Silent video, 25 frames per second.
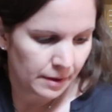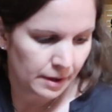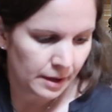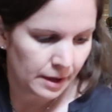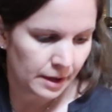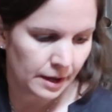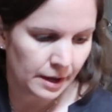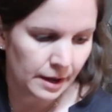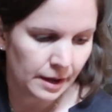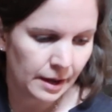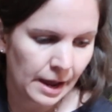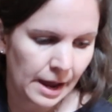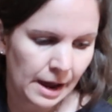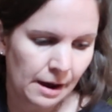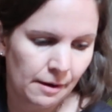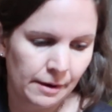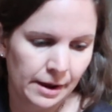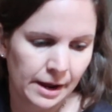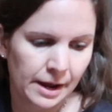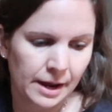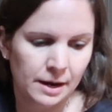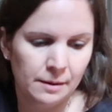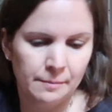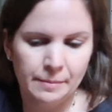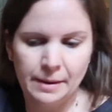how
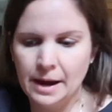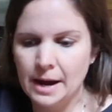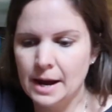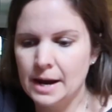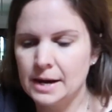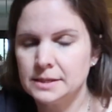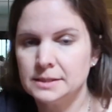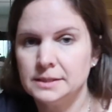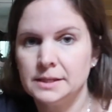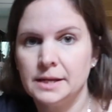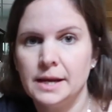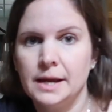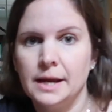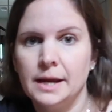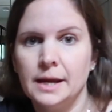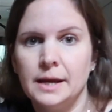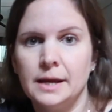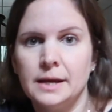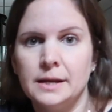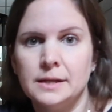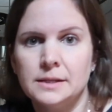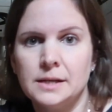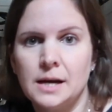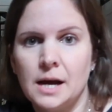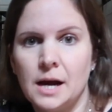I had it packed,
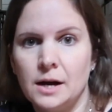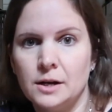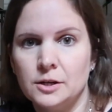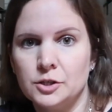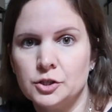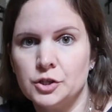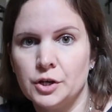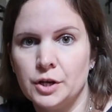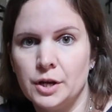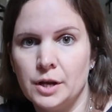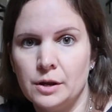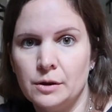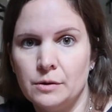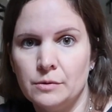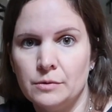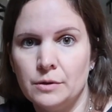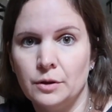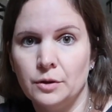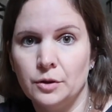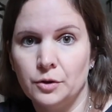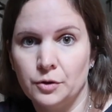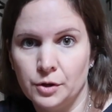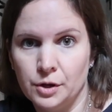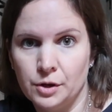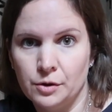and I'll show you
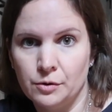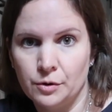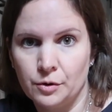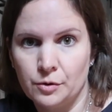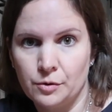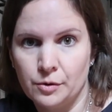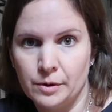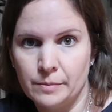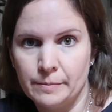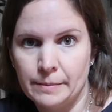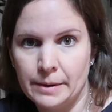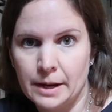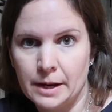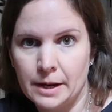the little unicorn